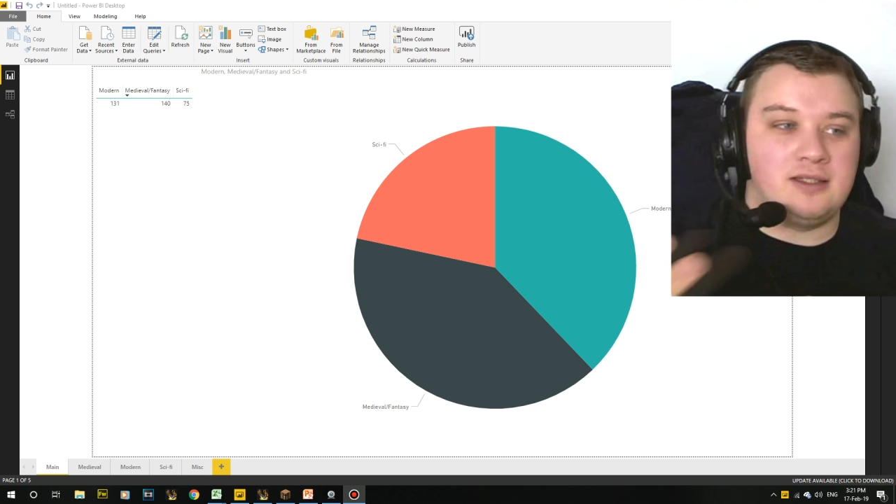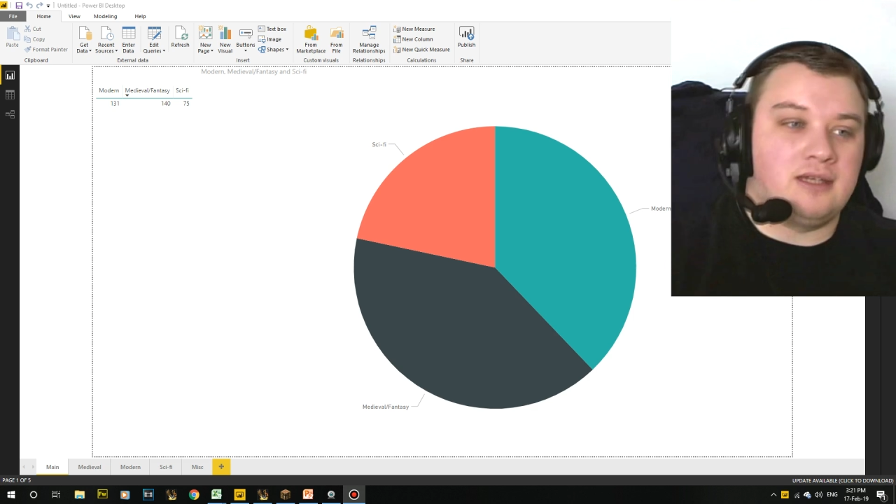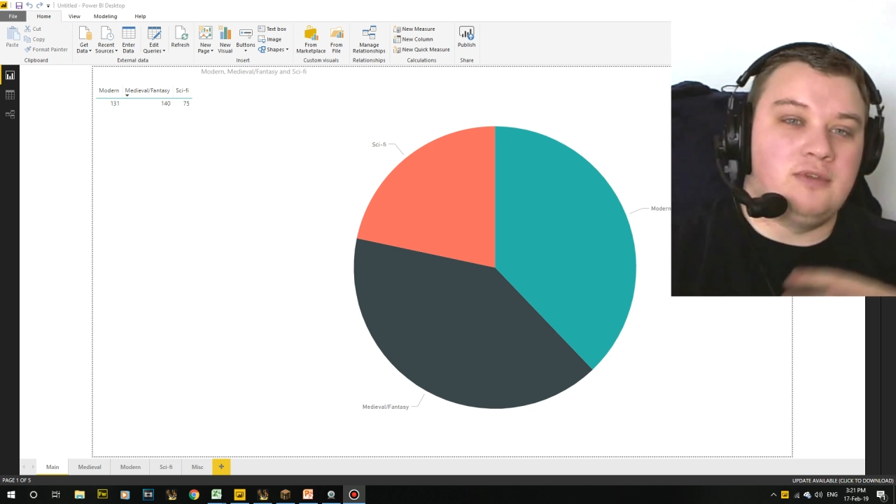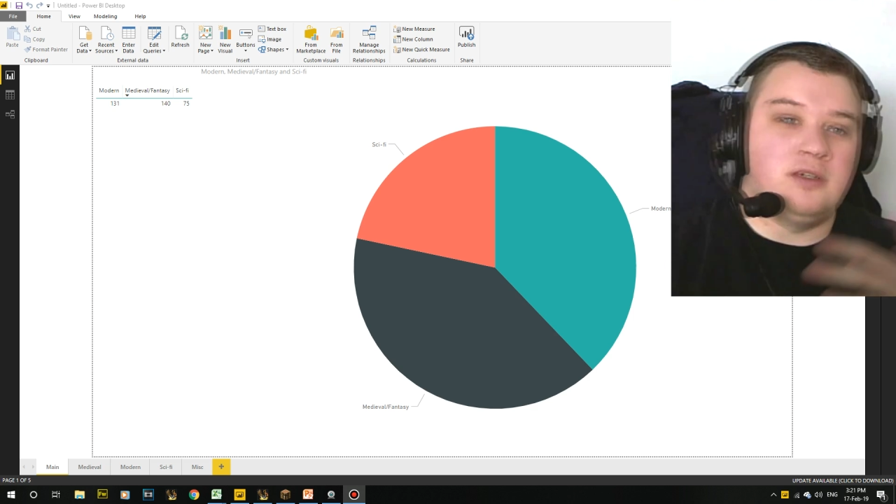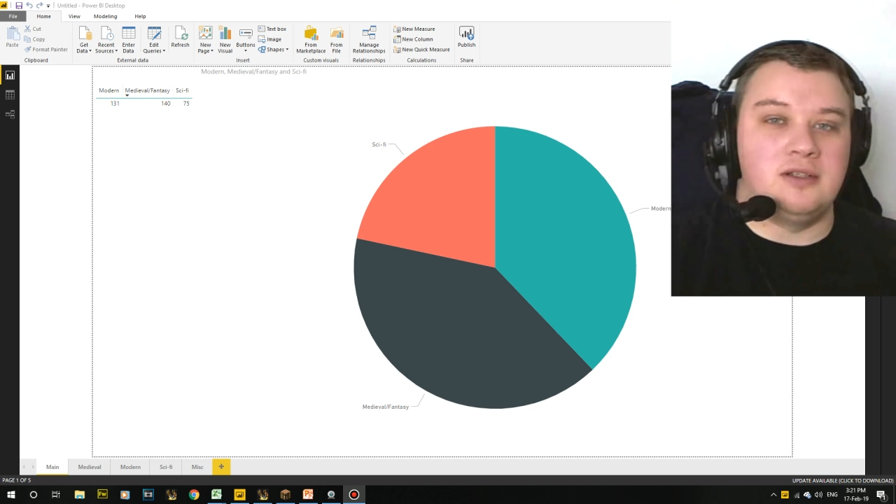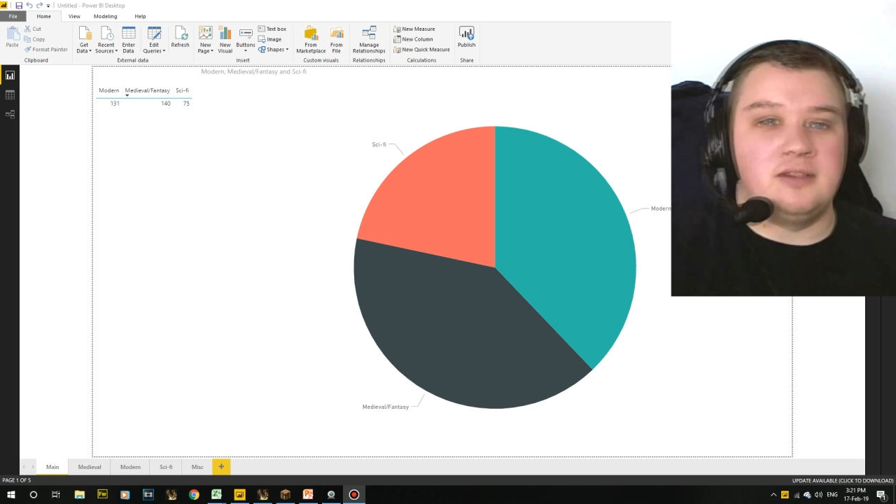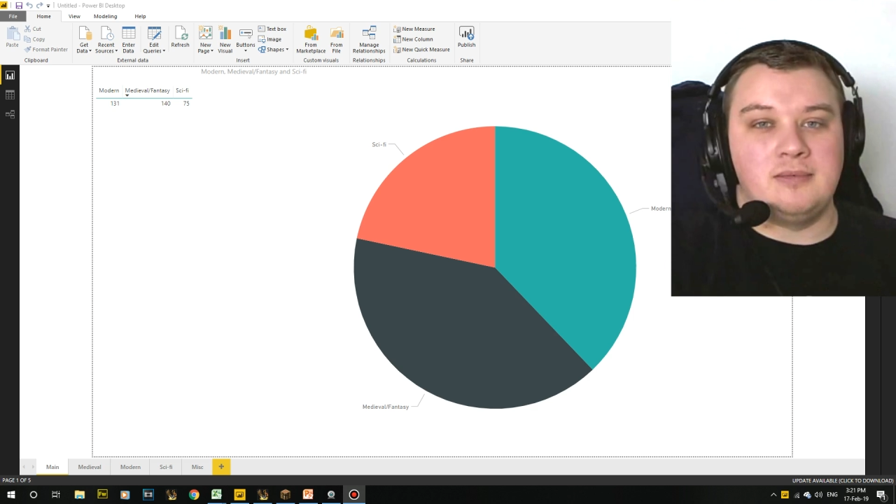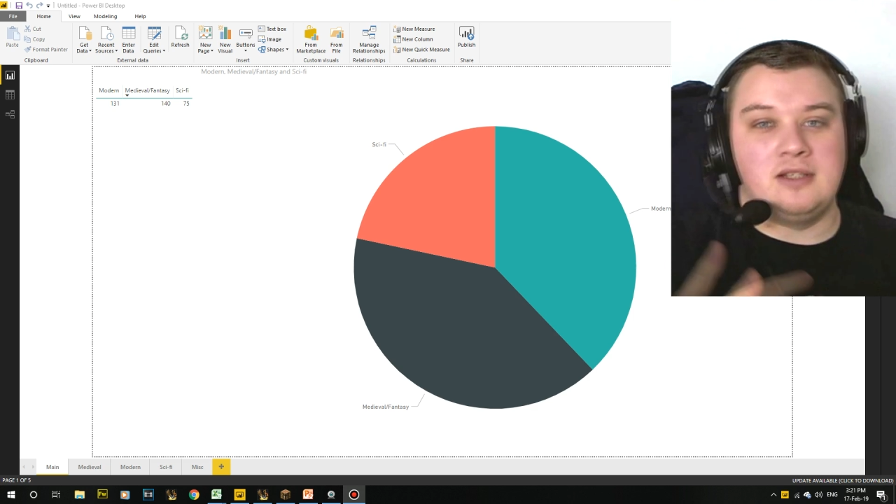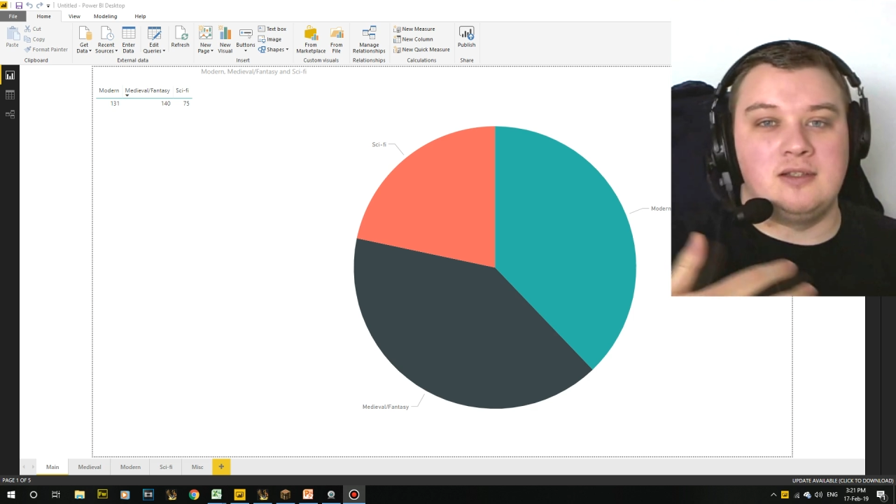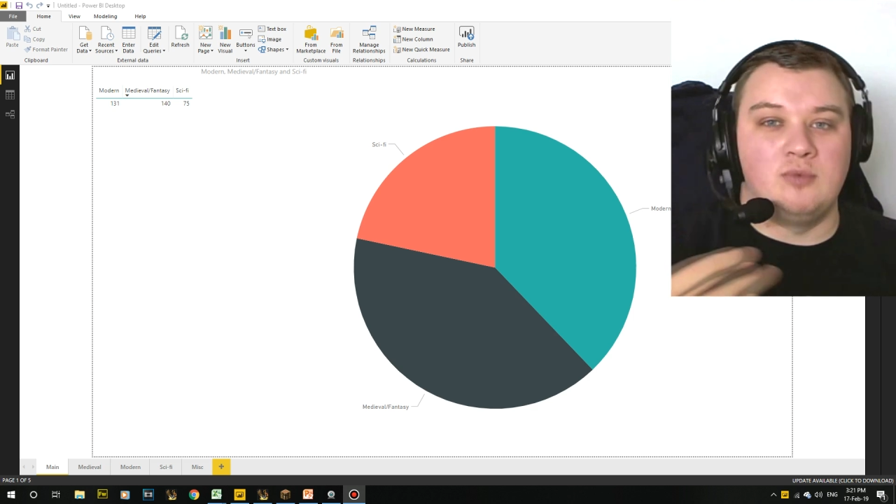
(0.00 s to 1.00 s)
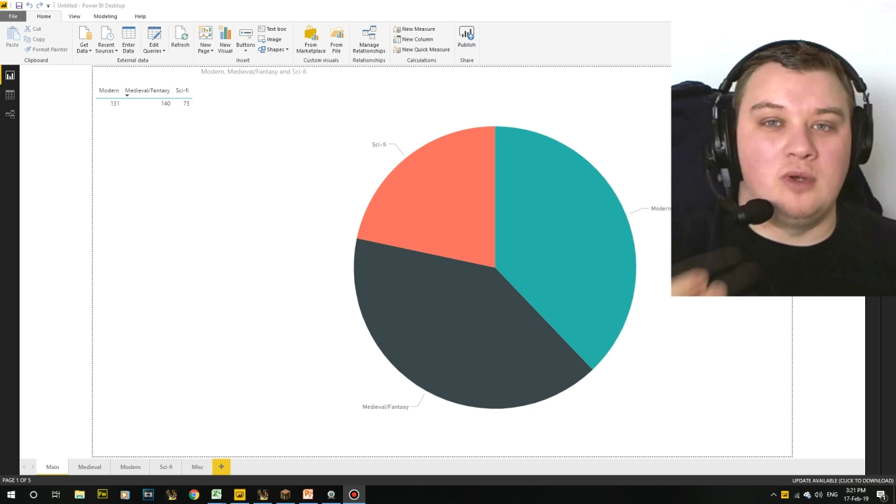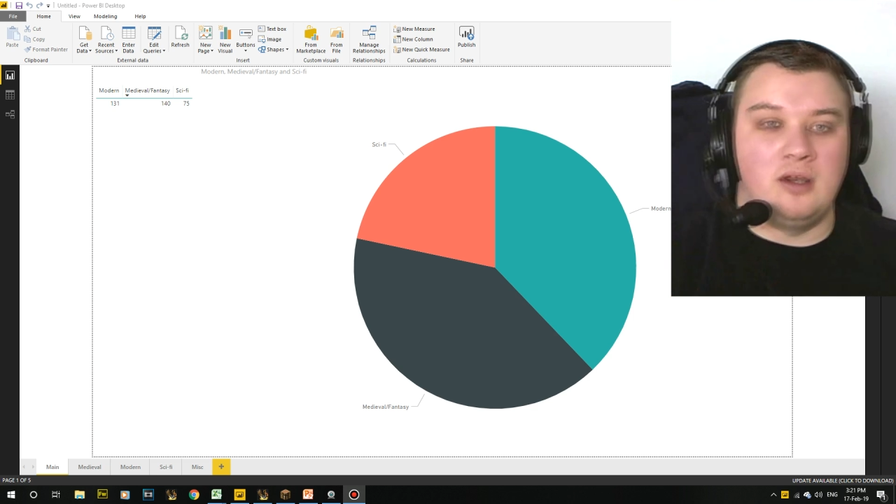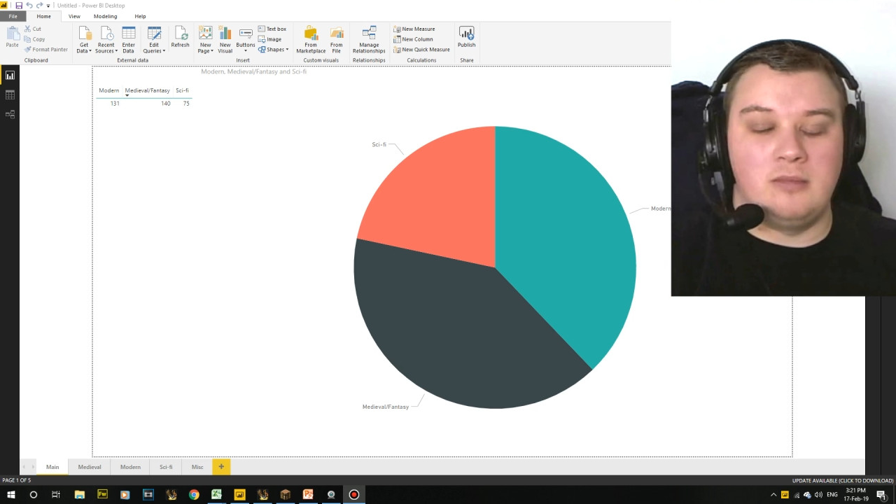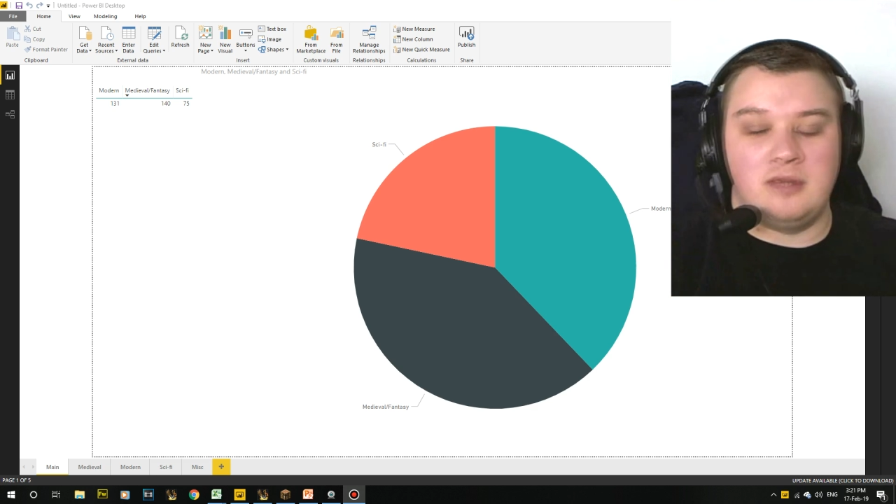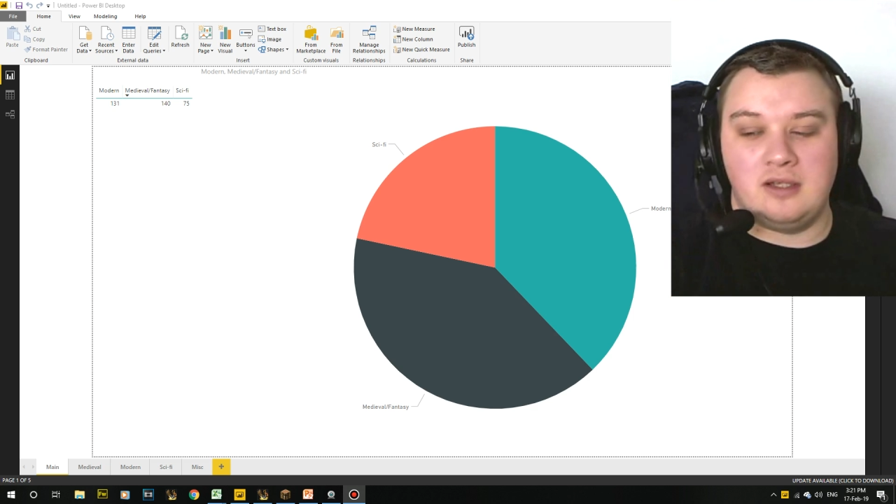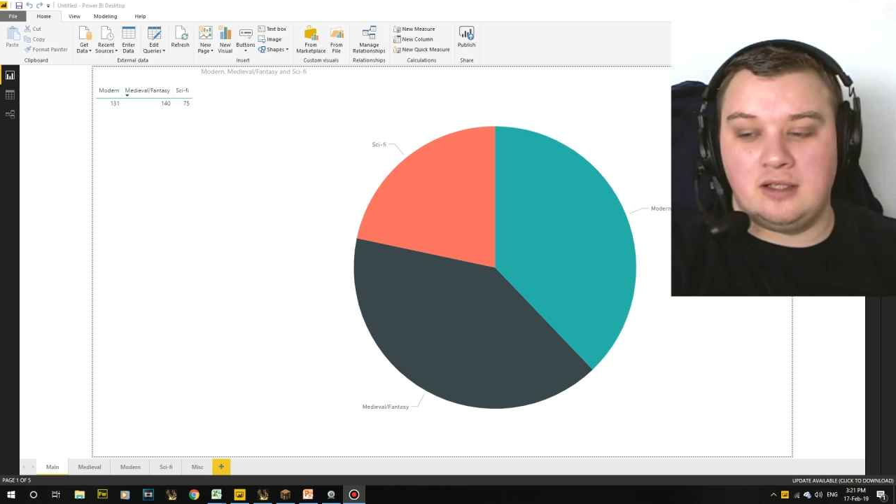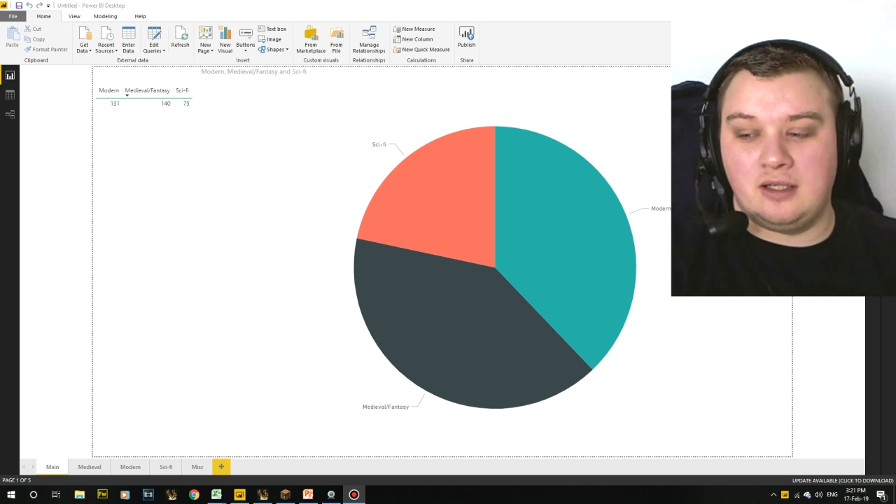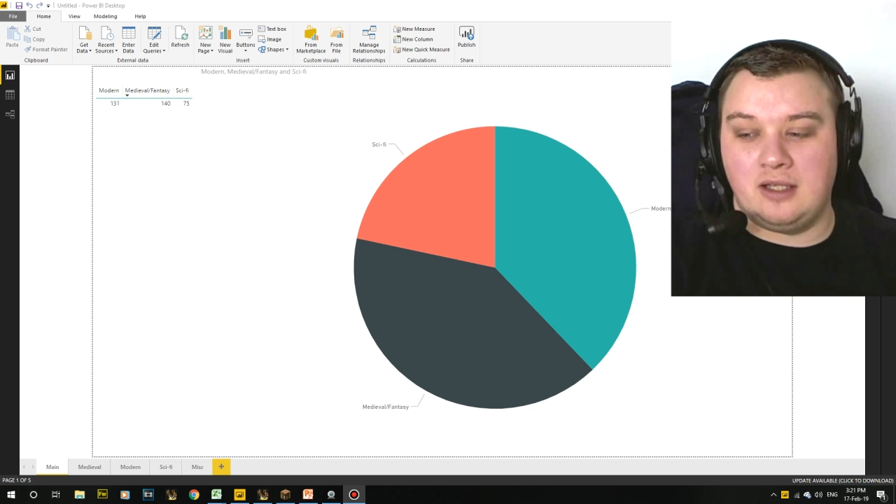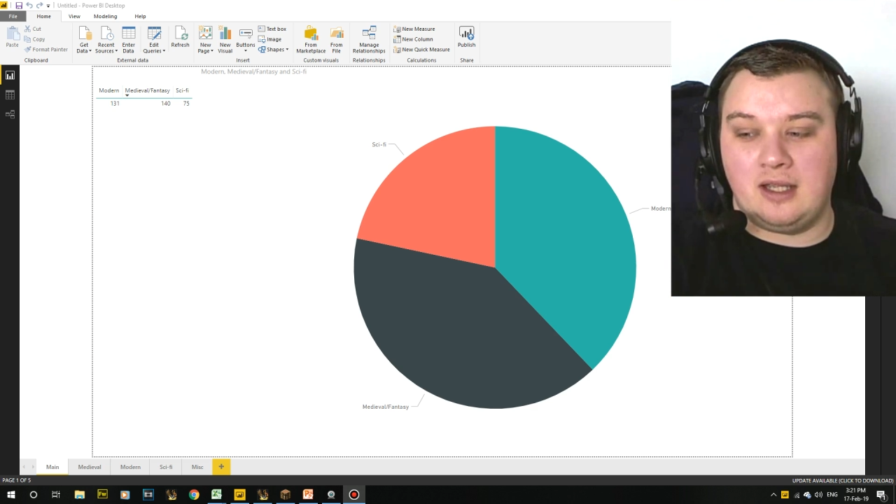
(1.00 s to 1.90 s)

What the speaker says: giving you guys updates of what I'm thinking